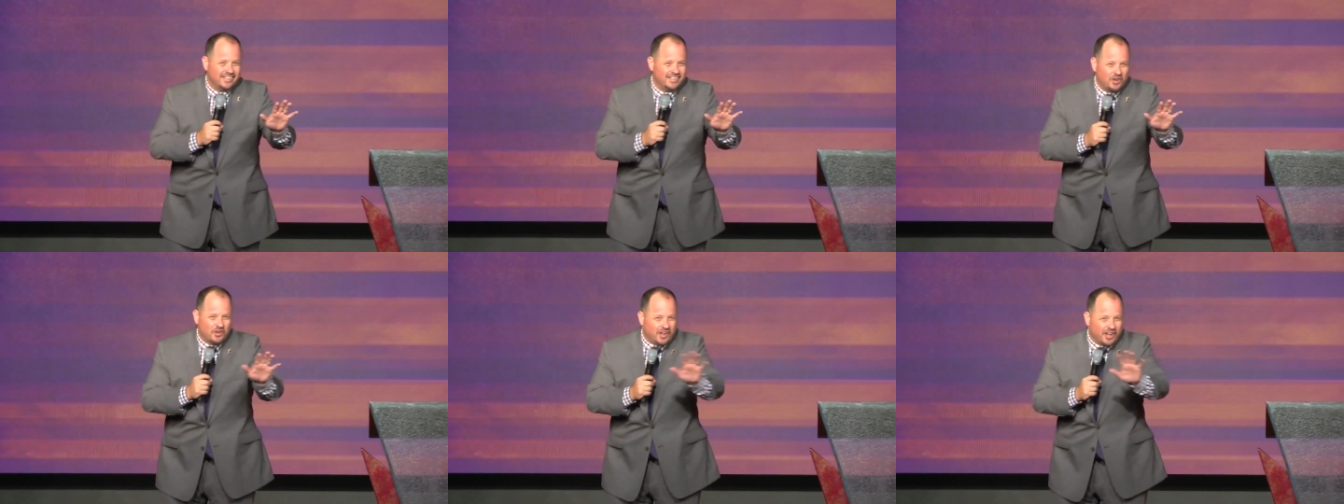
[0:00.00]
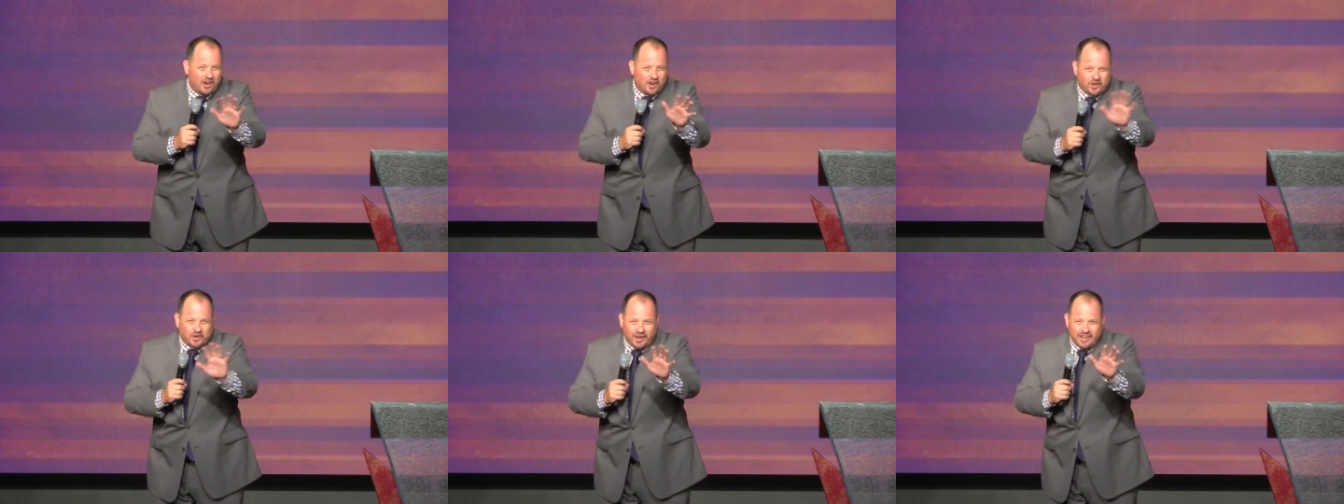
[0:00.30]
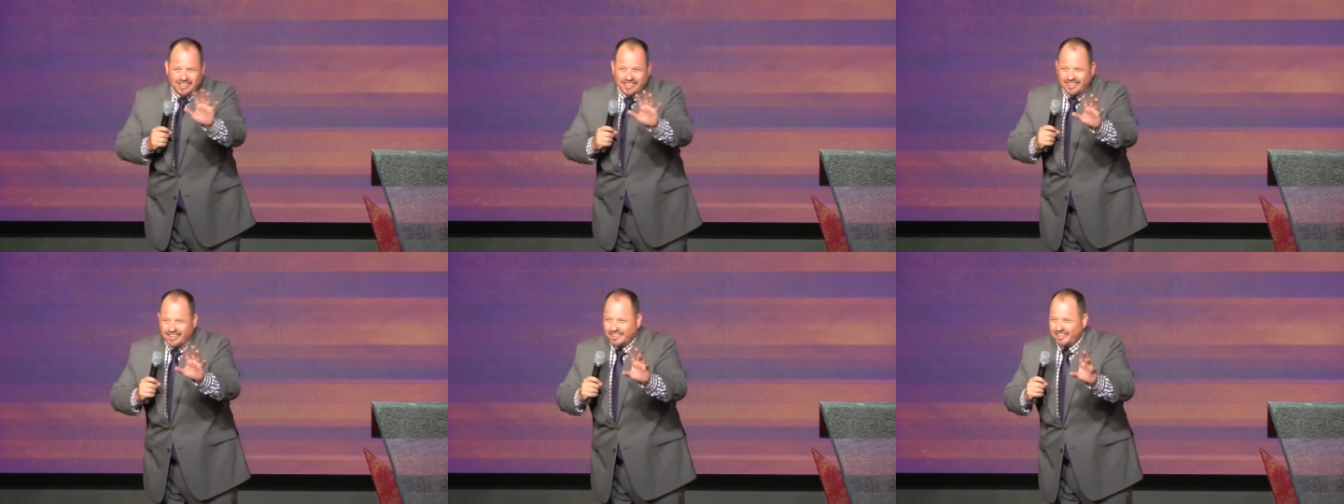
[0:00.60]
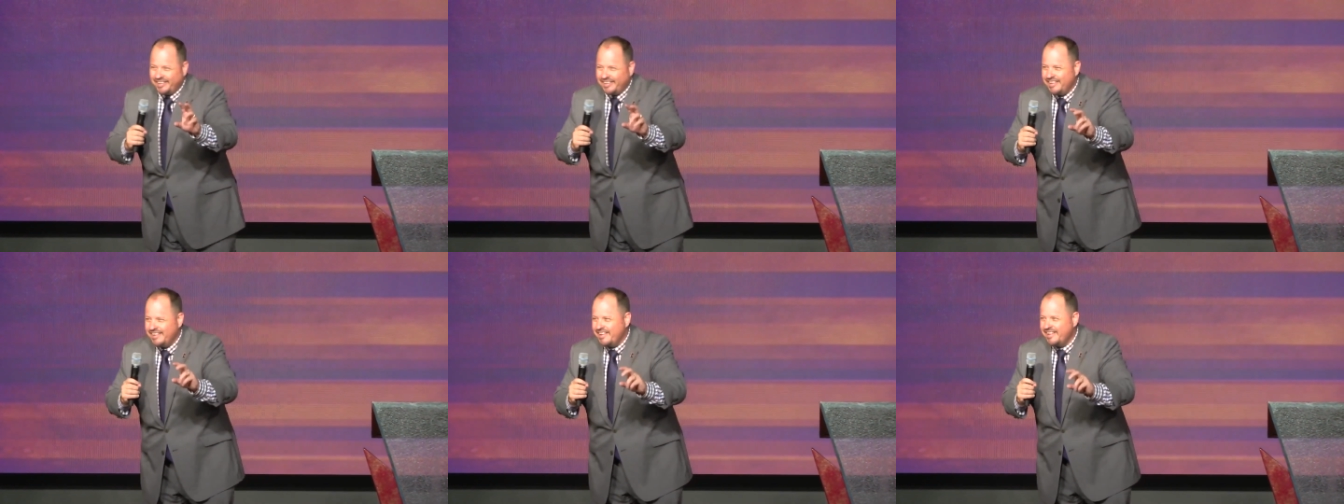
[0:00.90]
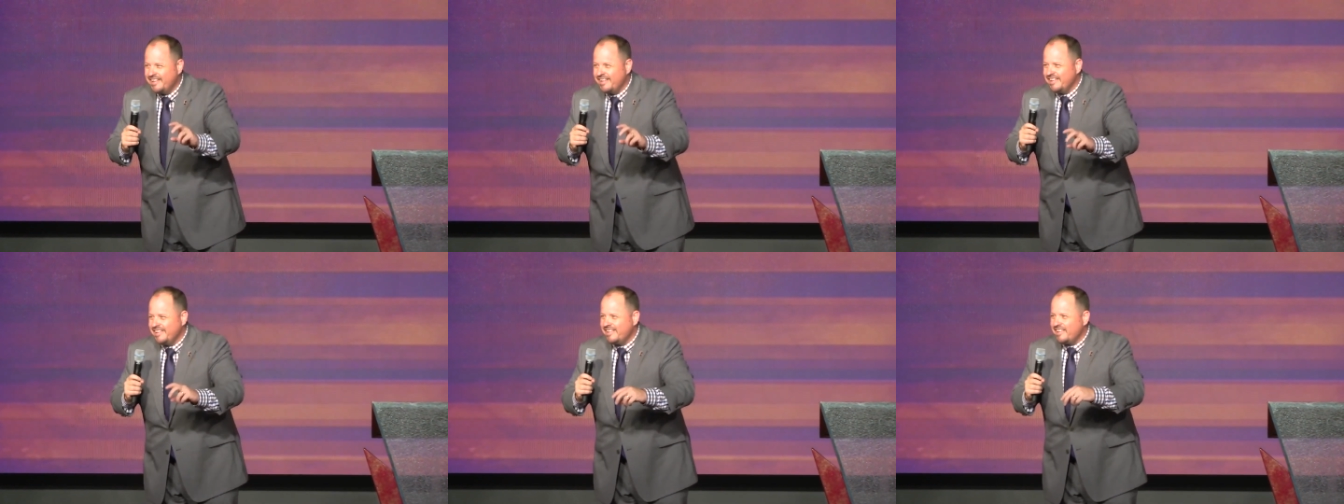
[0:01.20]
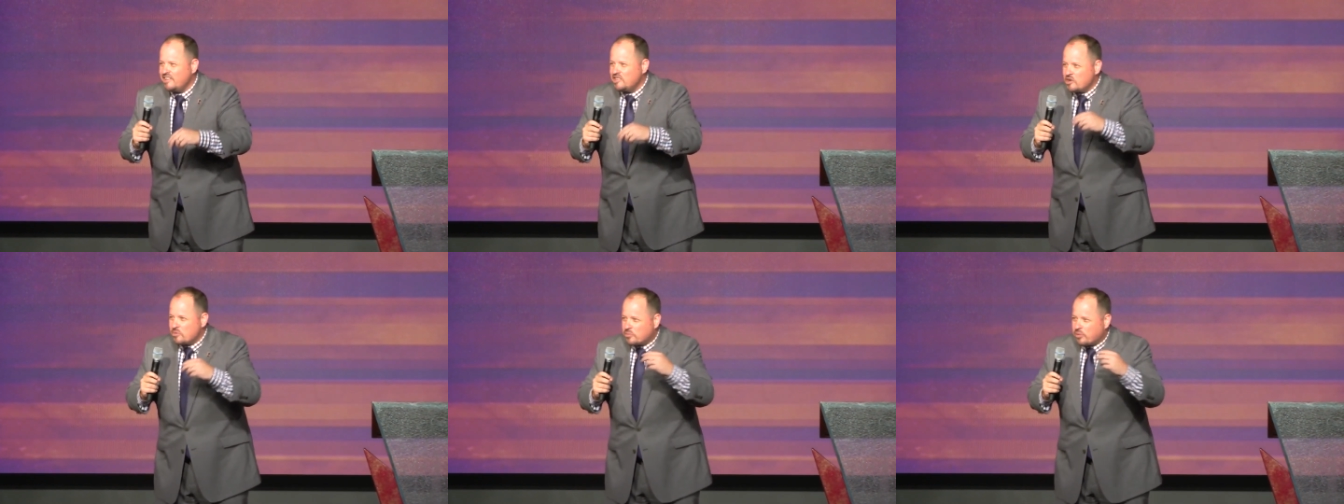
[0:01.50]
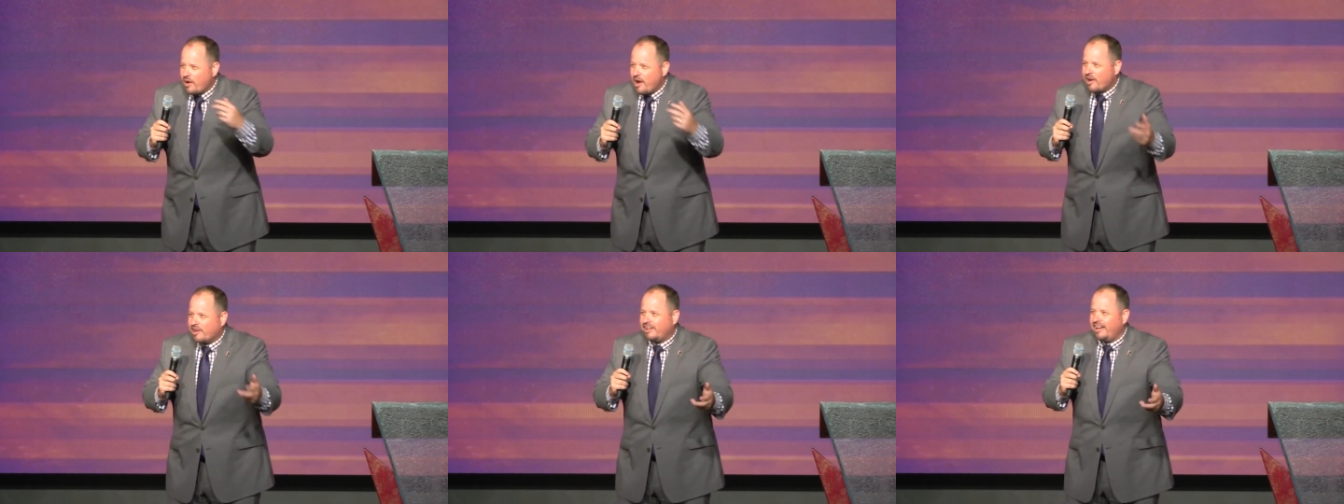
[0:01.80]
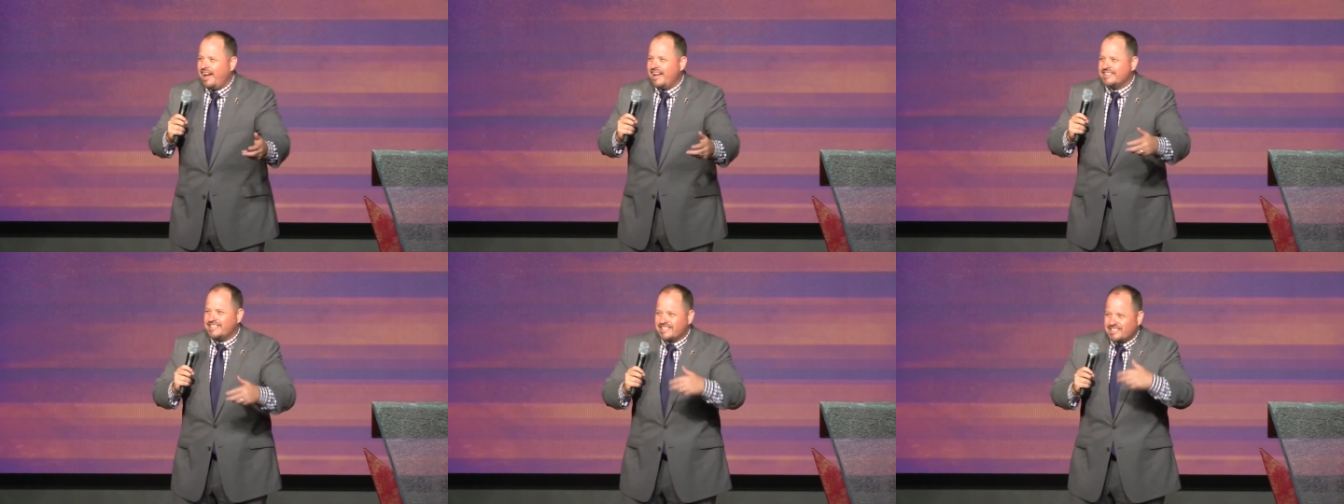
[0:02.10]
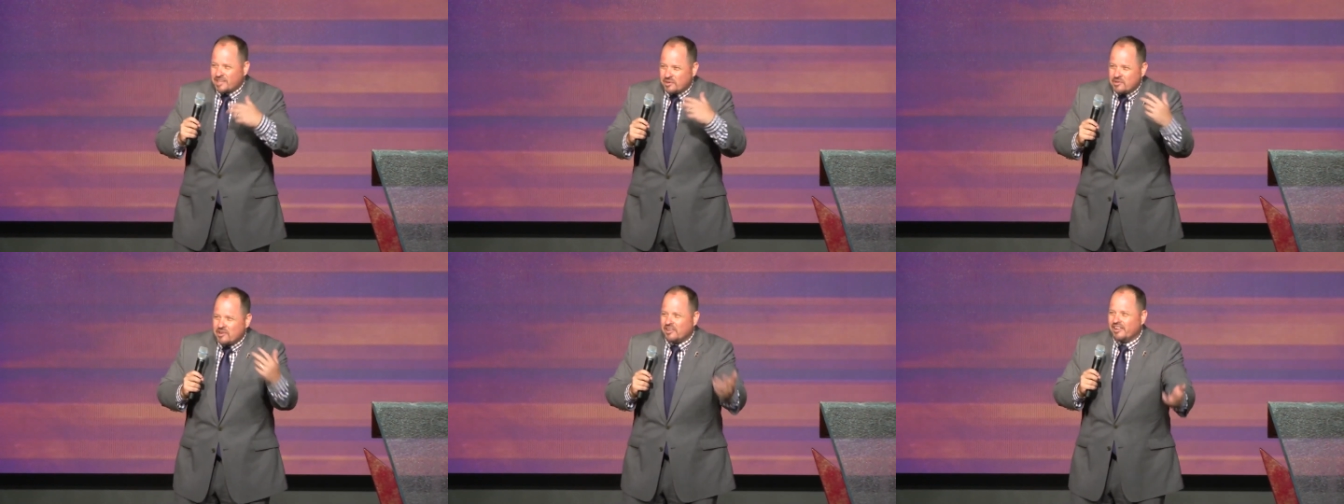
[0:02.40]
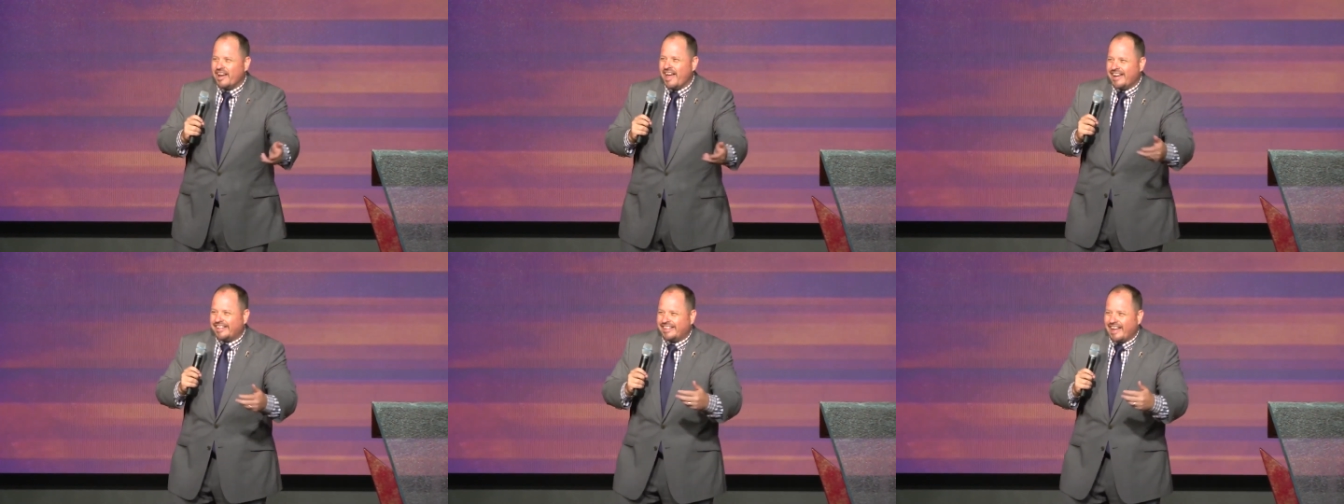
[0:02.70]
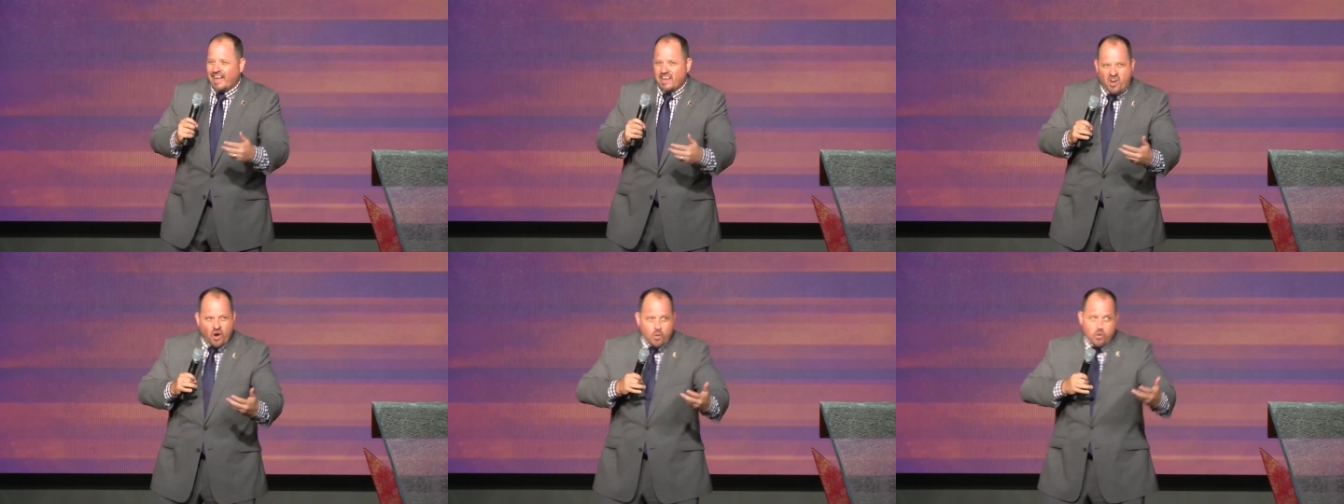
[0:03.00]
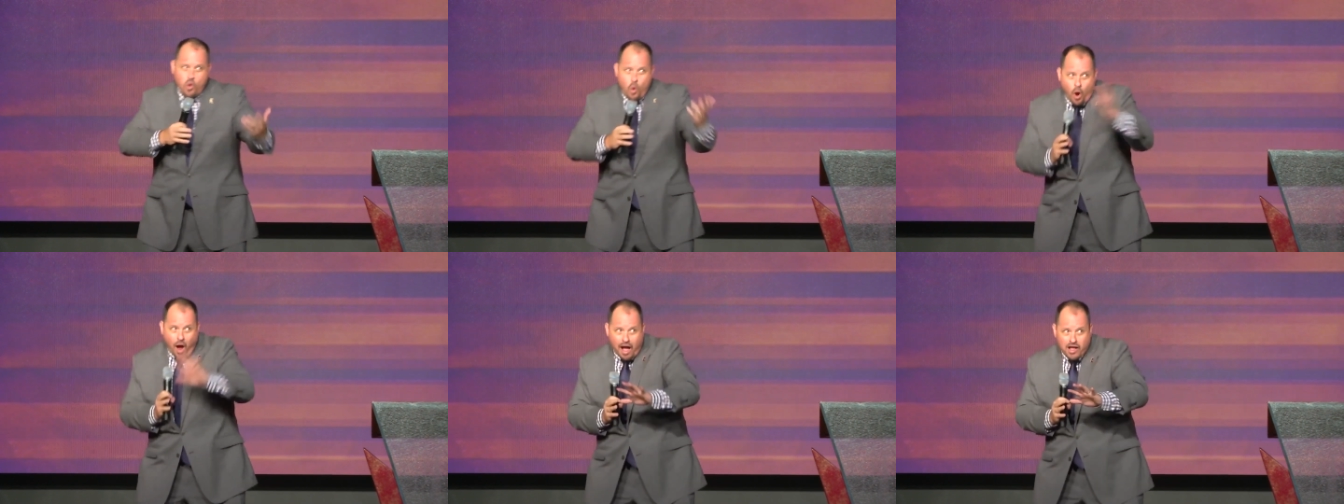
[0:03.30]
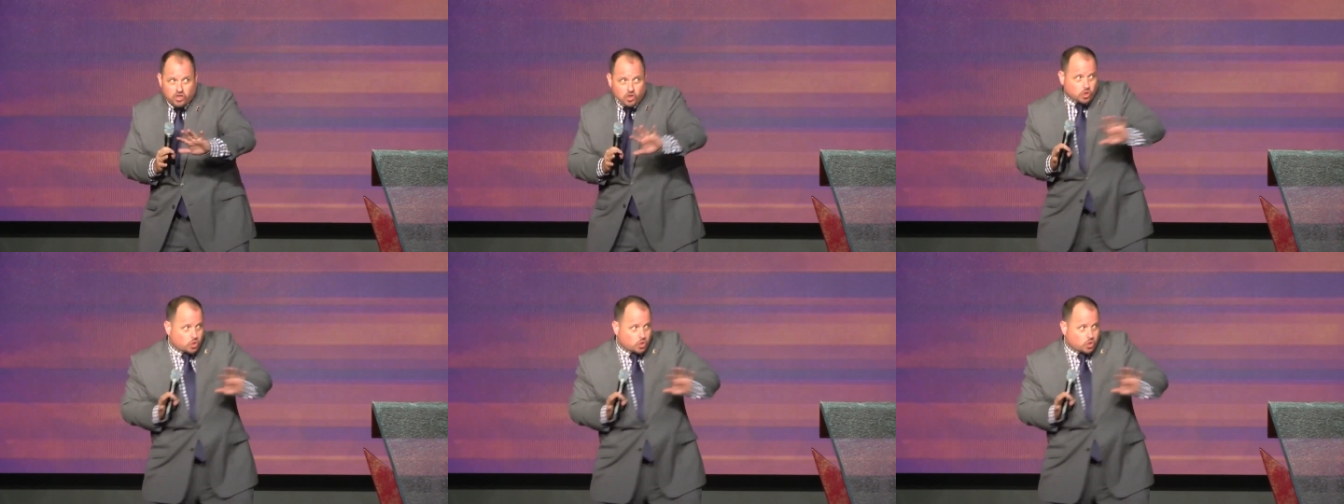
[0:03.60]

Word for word: Don't get all crazy. In your prayer closet, some of you are like that. You